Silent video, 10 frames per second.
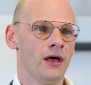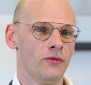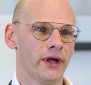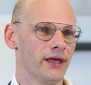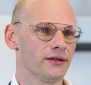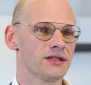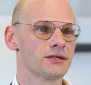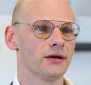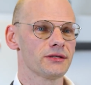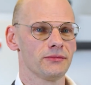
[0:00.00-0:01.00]
We can
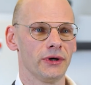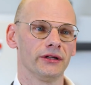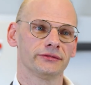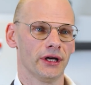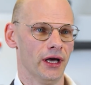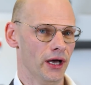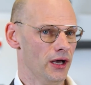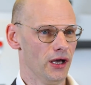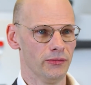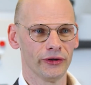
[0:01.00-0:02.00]
discuss about,
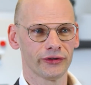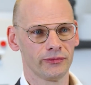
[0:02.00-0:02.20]
uh, about